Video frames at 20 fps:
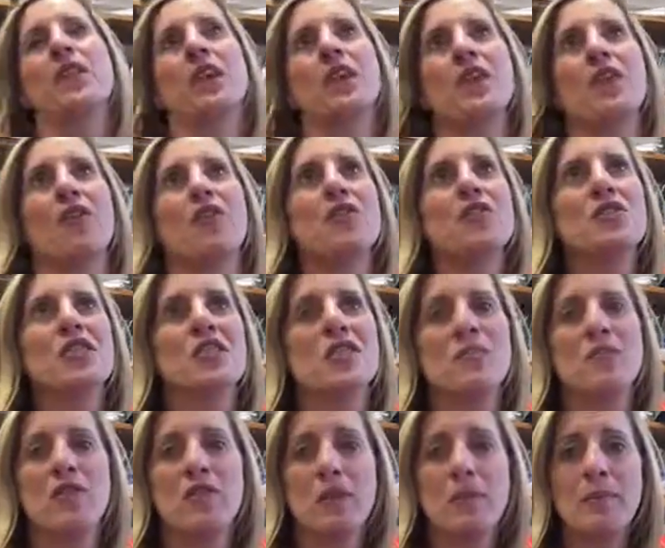If you see the
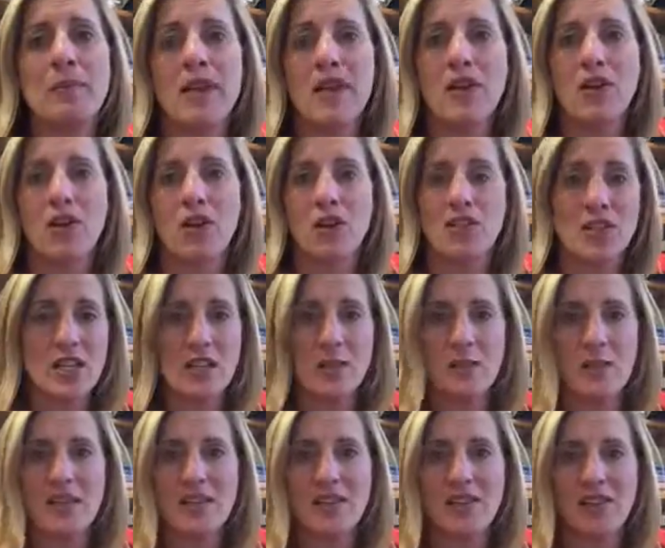movie Mean Girls, that's
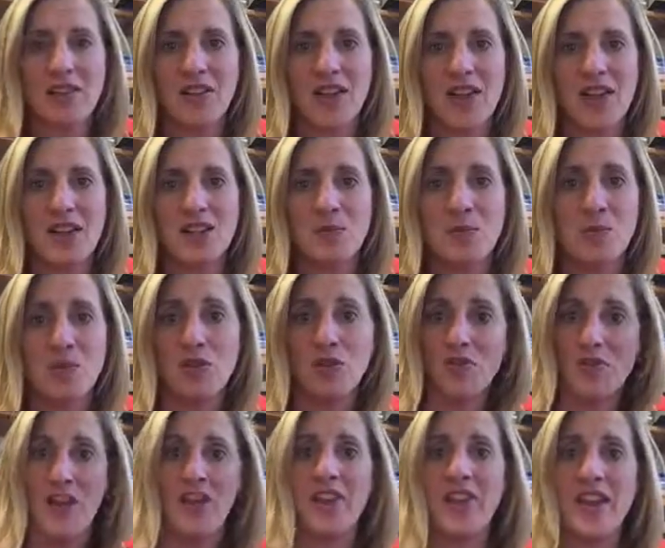basically a
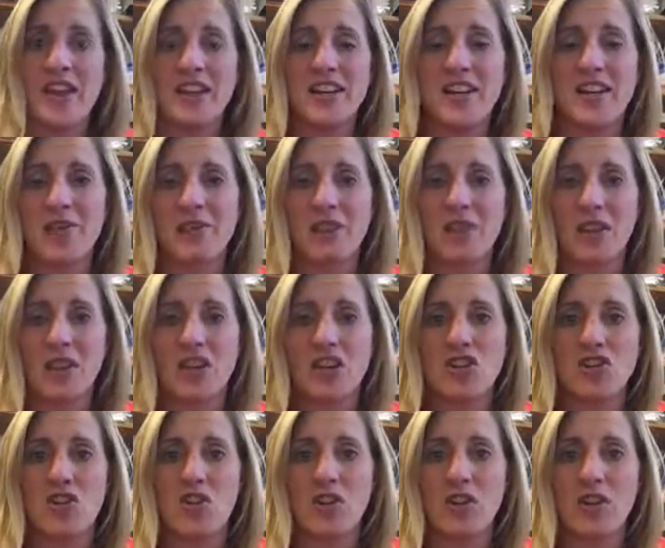spoof on the idea of
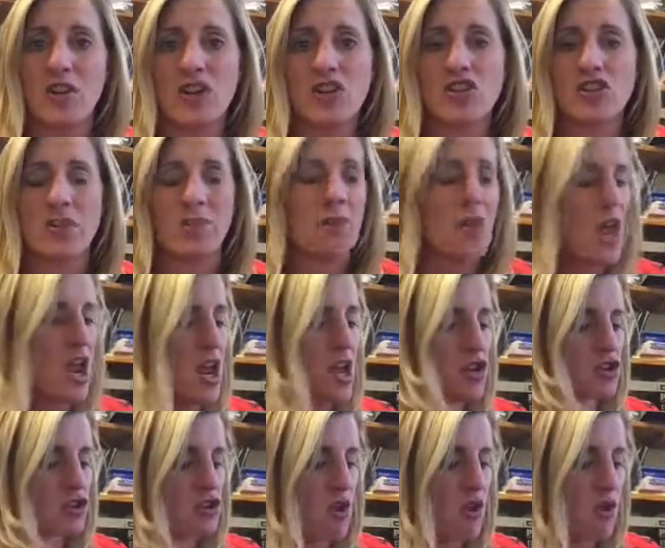relational aggression.
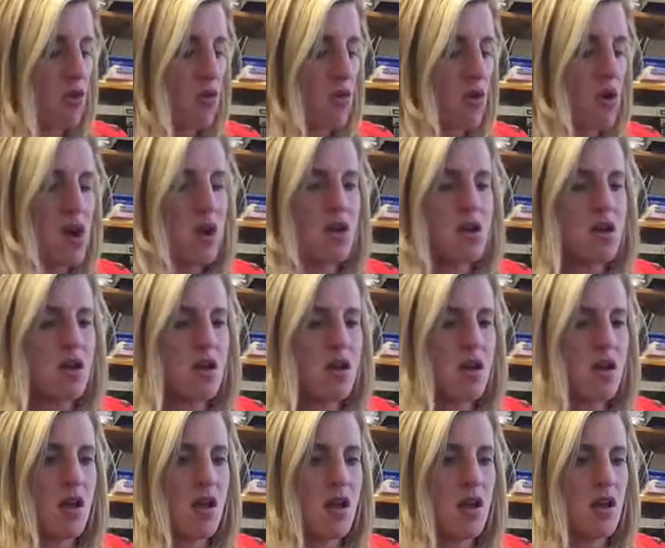So,
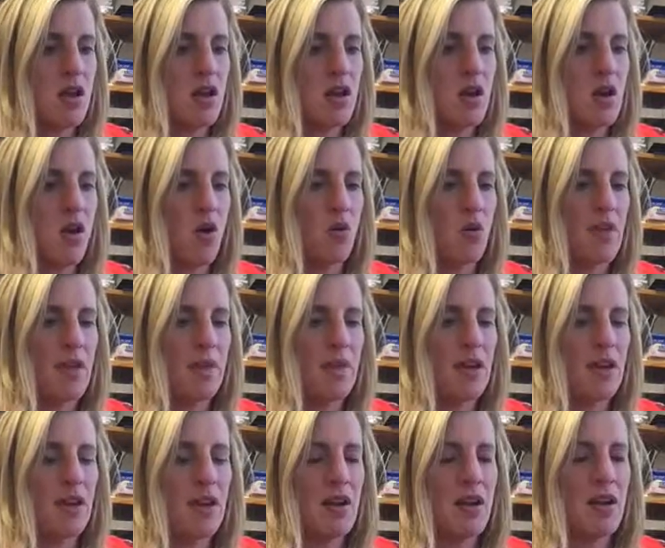
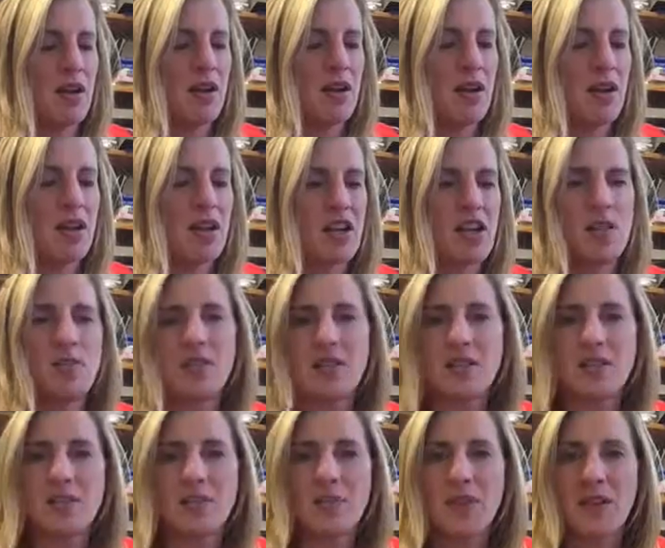maybe it could be
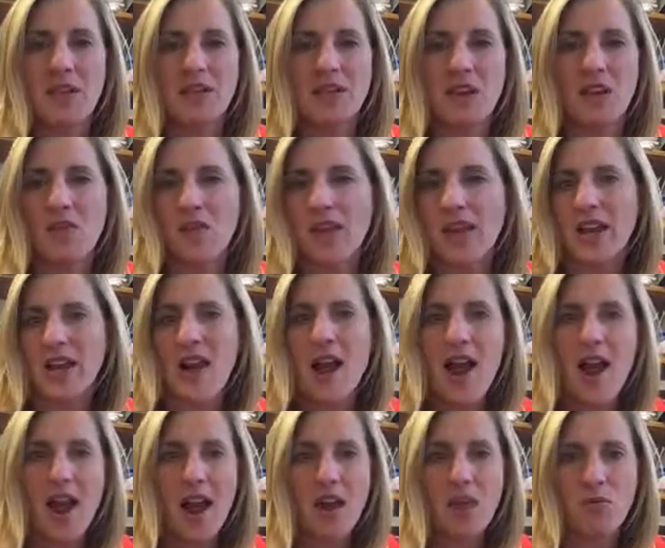something subtle, like an
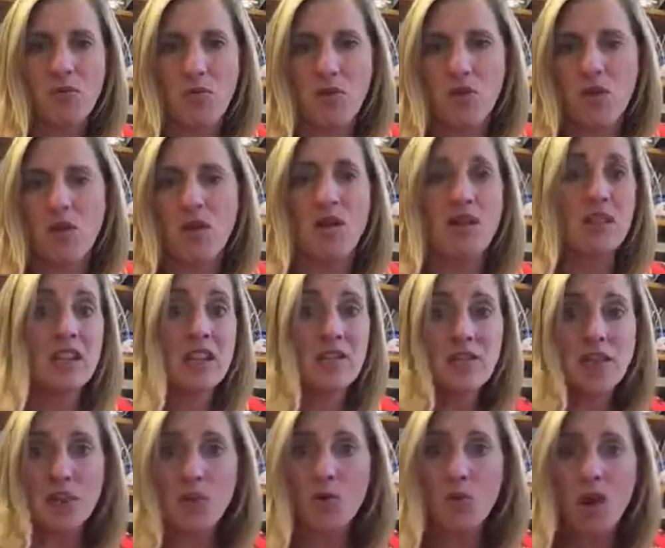eye roll,
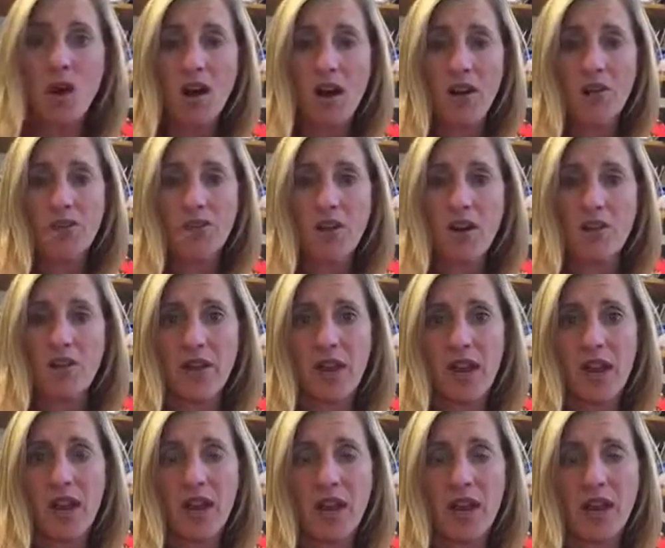leaving you off of
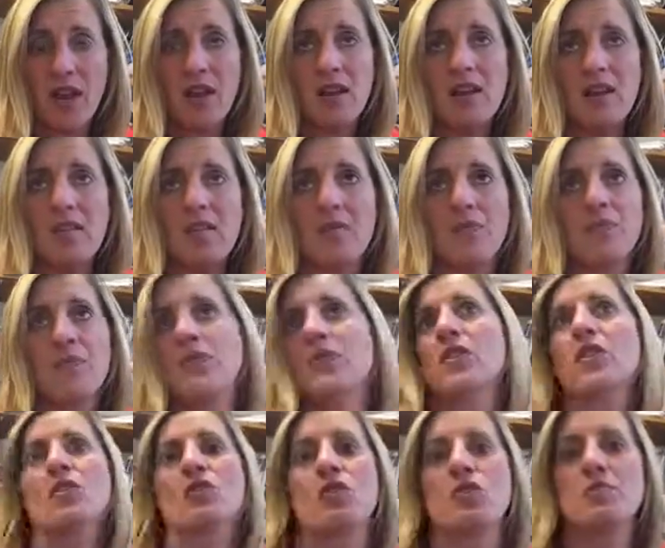a
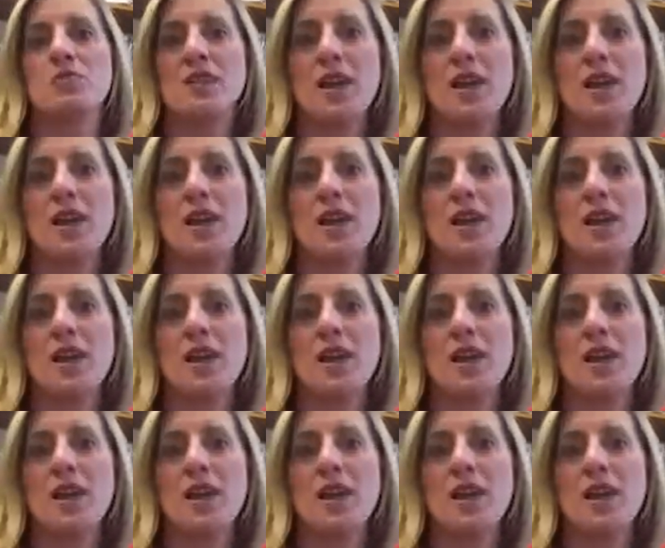group